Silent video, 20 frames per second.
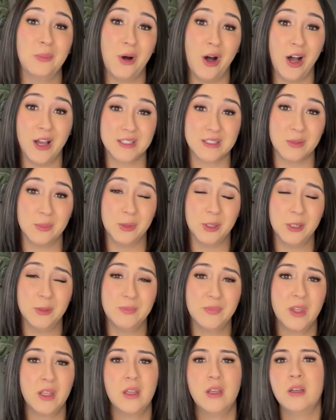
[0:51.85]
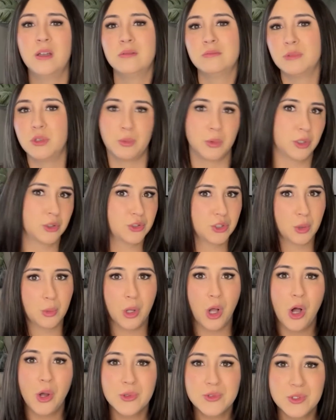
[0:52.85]
possible. A realtor
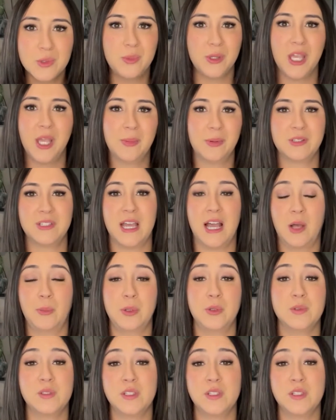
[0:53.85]
will also be able to help